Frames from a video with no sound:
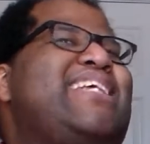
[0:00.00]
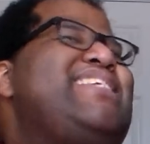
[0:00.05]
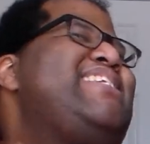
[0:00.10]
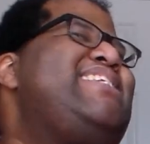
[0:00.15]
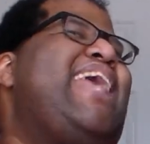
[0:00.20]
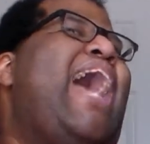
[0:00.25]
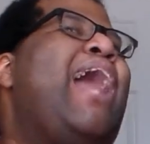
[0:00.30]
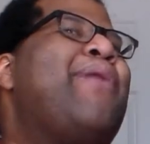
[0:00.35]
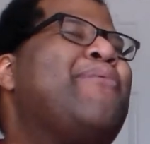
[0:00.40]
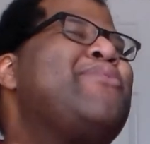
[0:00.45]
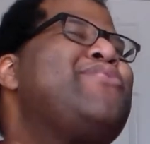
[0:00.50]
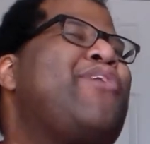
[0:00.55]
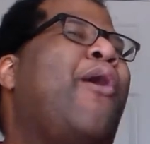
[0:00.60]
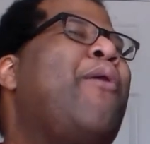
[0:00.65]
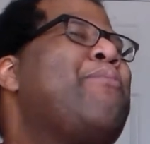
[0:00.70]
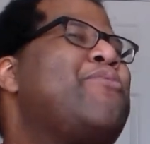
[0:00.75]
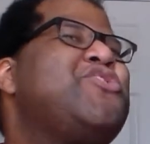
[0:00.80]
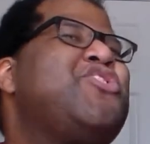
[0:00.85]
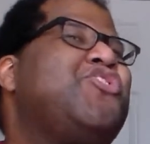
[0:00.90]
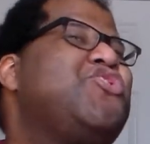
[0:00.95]
His dad was
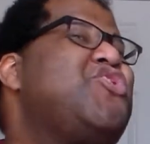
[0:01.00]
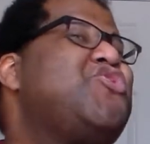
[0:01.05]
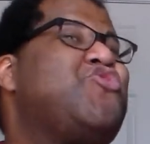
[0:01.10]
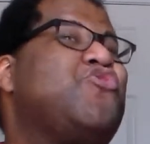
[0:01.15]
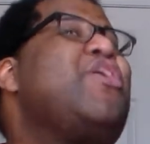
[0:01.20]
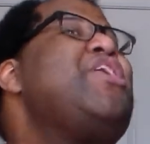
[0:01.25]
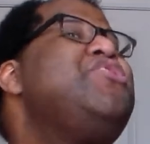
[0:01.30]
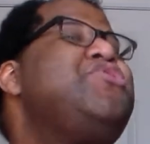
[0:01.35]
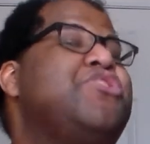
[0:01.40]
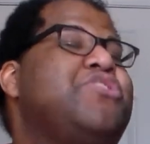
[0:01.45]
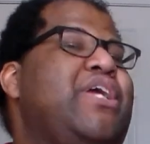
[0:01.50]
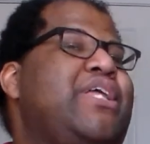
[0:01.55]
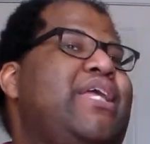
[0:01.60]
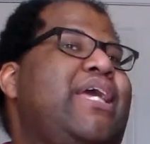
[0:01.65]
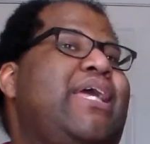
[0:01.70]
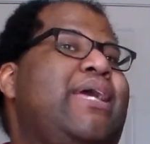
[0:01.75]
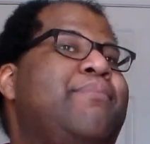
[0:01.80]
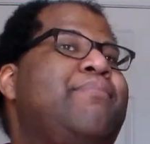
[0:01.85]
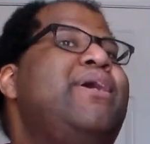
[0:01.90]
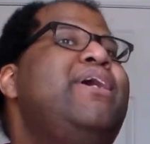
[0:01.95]
almost a stranger to
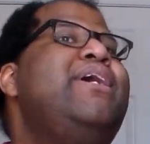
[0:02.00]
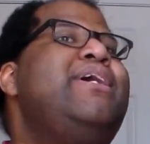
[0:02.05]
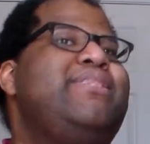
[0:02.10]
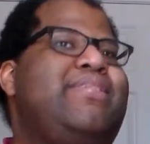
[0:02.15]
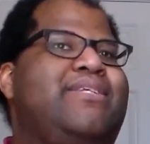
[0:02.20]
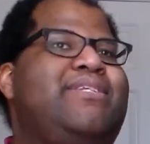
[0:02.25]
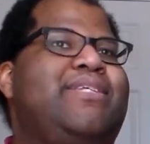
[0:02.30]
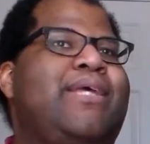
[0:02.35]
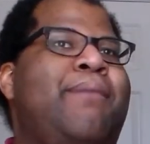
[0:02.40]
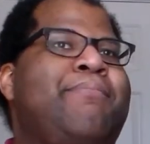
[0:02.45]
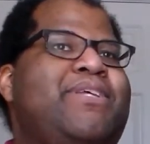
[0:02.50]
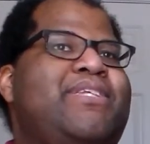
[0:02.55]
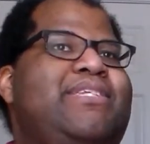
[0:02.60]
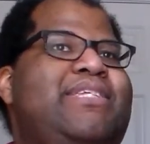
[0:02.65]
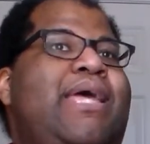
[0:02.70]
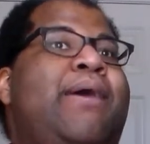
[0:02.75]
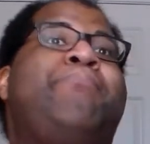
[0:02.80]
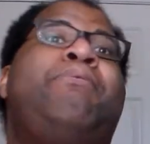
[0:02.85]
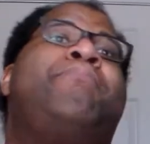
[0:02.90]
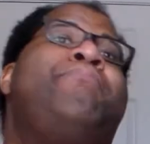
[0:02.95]
him to some
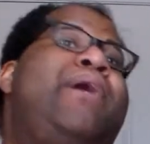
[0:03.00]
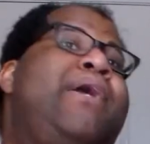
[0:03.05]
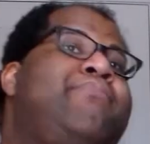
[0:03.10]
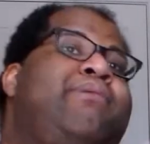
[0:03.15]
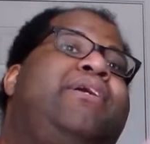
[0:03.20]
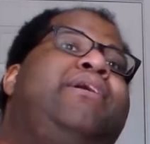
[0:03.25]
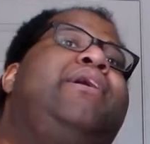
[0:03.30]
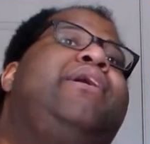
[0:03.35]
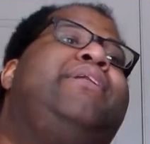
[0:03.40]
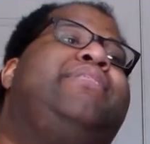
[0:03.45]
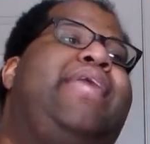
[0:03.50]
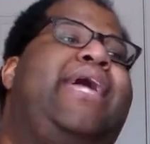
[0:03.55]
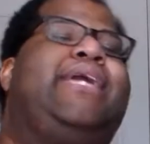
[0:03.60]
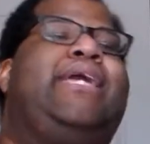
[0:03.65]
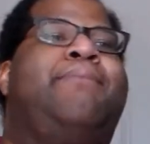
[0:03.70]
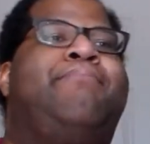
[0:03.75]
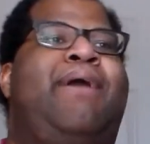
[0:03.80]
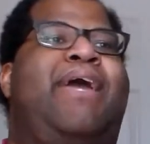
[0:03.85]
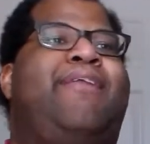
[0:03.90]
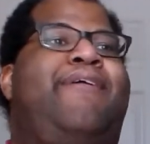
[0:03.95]
extent, but maybe they
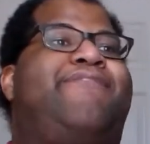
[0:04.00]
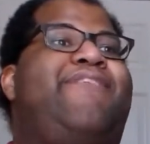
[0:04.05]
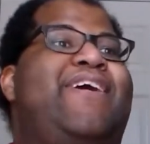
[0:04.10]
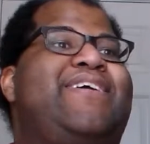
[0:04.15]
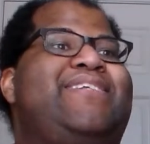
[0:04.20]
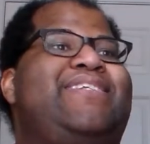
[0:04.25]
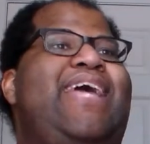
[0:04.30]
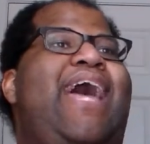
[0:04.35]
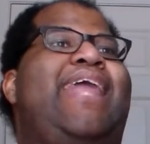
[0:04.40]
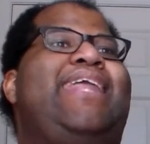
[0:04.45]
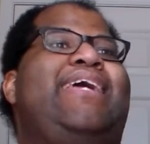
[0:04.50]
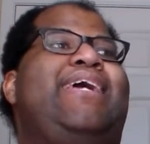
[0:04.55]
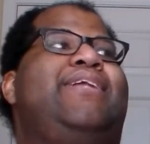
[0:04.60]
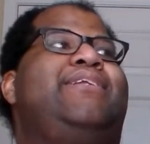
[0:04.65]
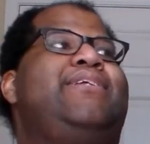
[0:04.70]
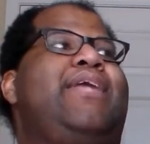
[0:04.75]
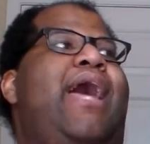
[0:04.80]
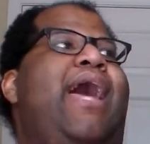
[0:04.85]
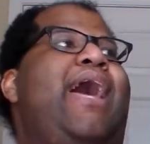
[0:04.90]
can manifest that as,